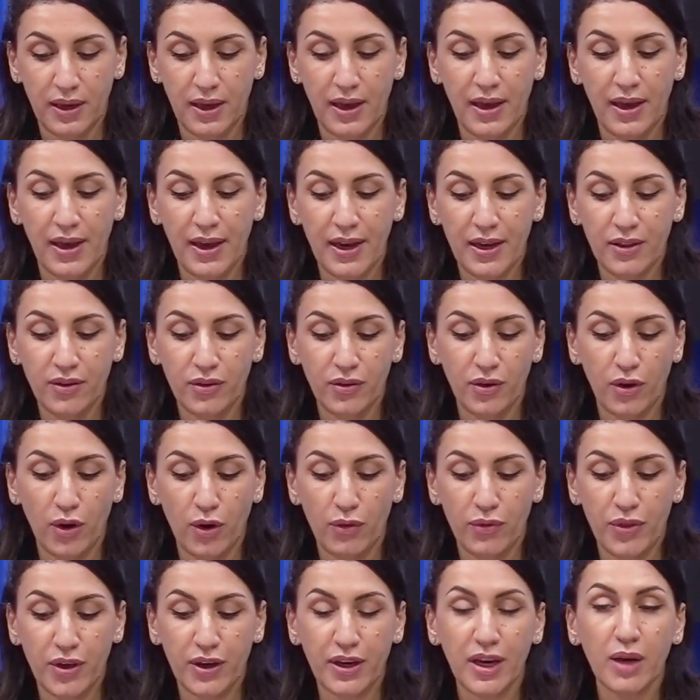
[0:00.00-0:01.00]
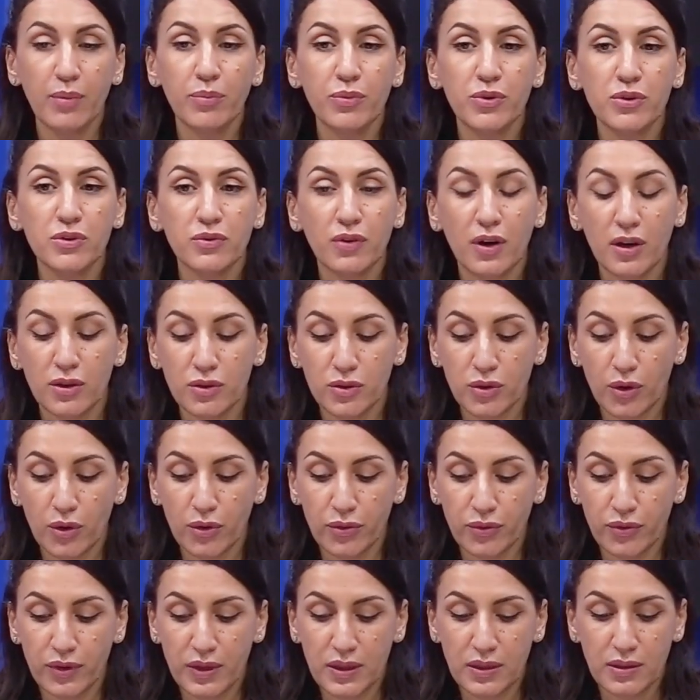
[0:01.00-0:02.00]
head of the Campus France
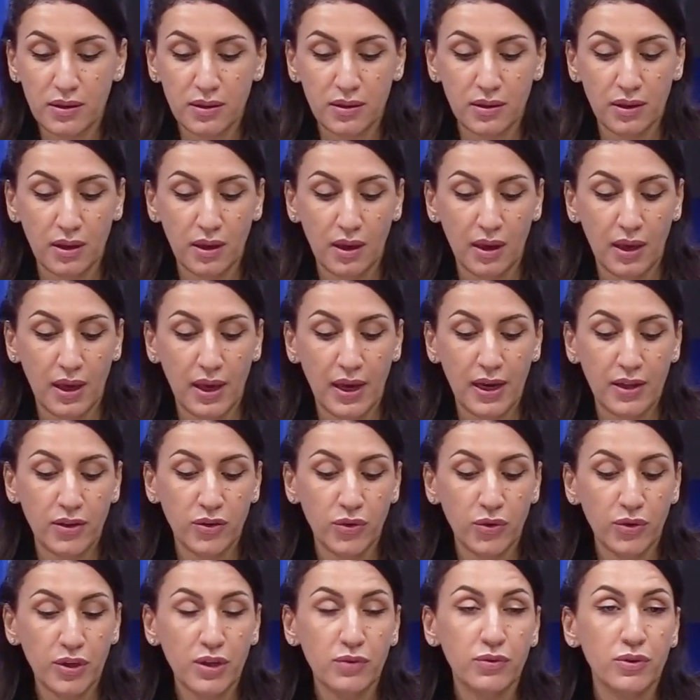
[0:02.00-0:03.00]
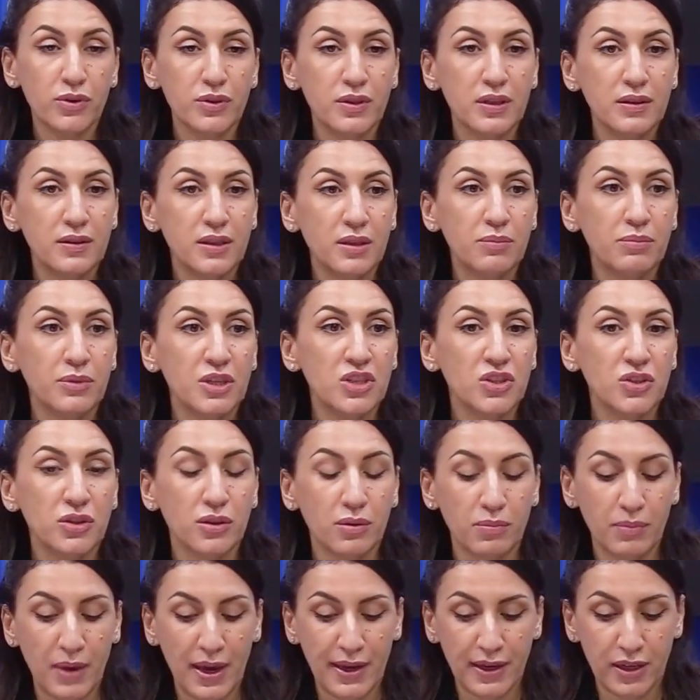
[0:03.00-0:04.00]
office and university
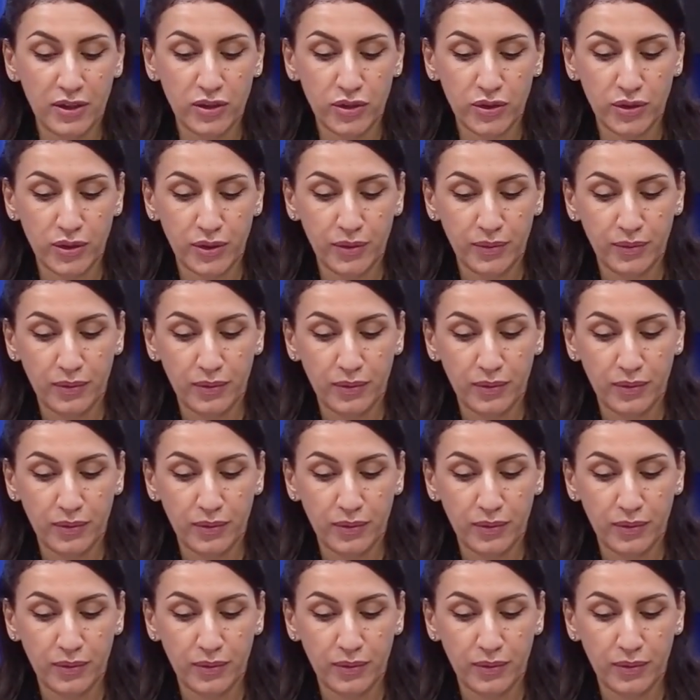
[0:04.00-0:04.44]
mission manager.